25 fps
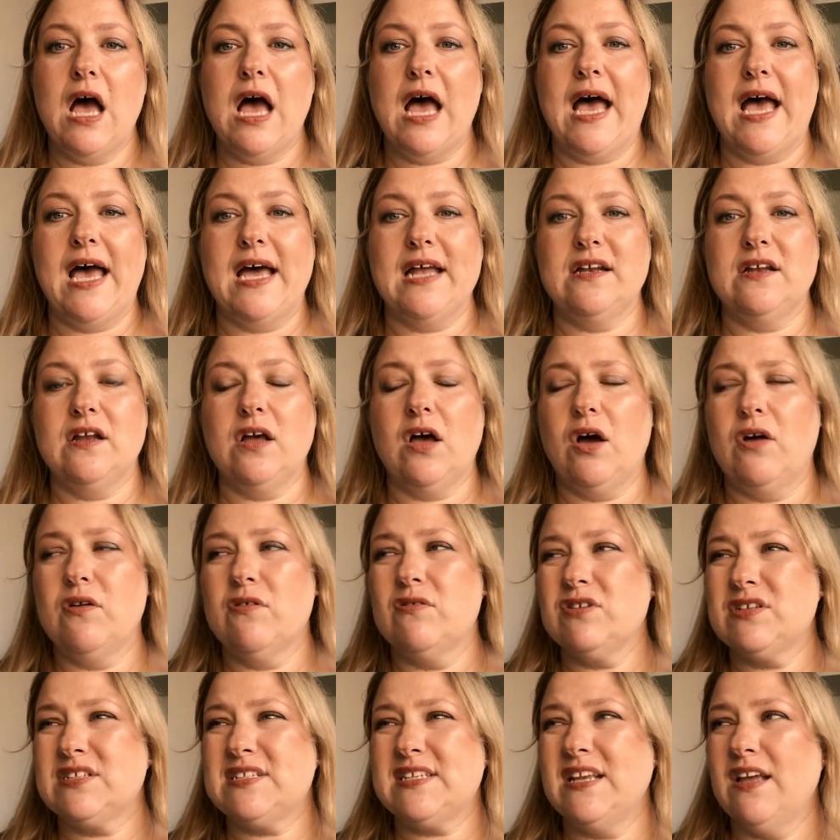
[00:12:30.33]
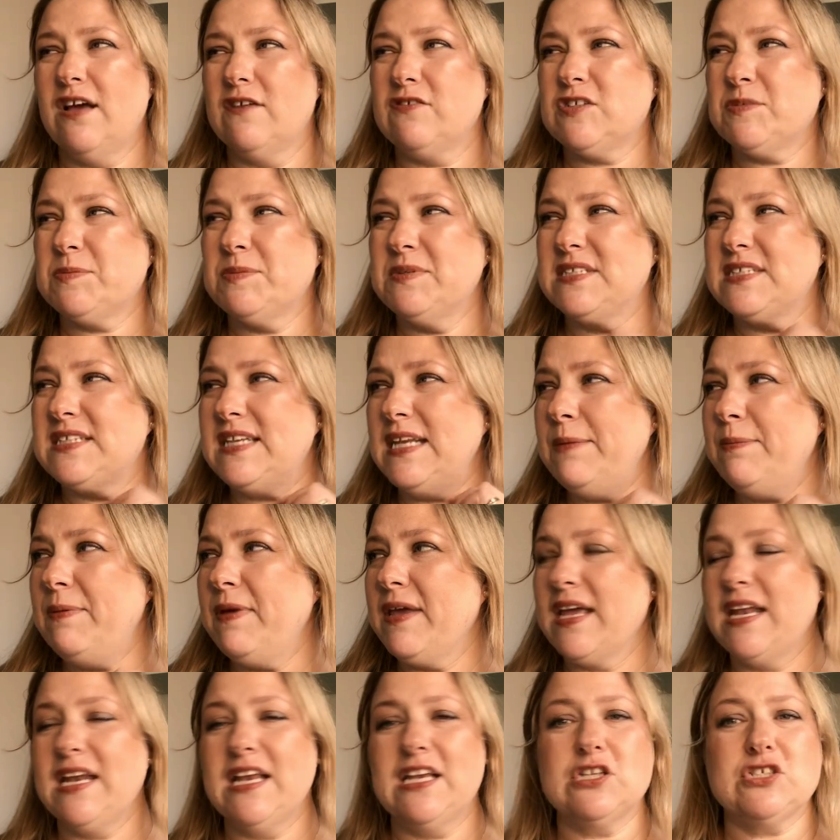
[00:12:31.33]
And honestly, I've just been
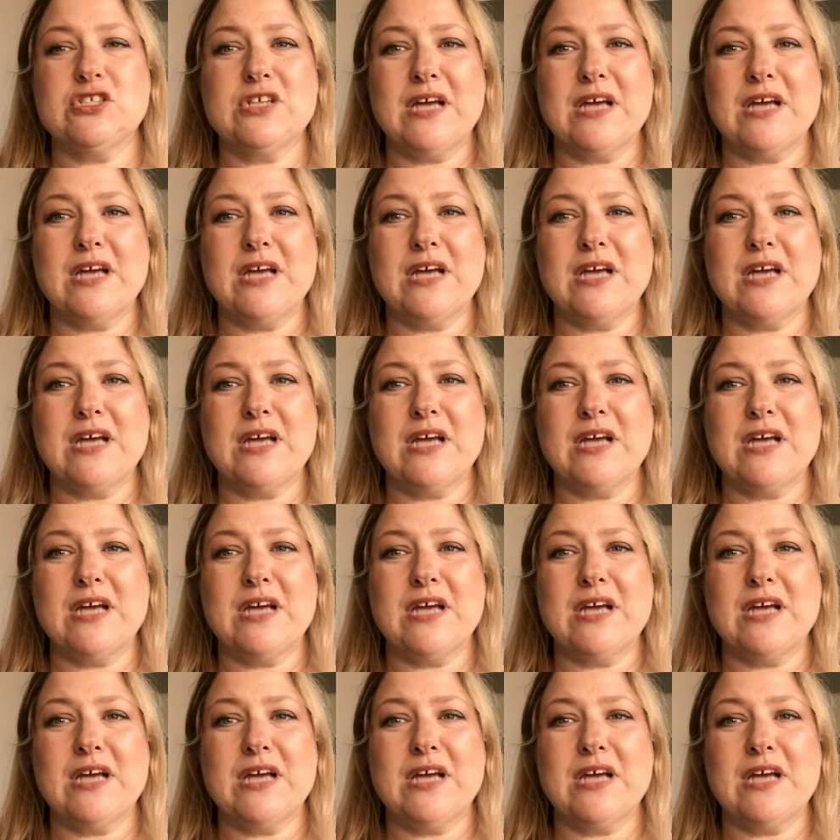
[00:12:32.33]
sleeping in it,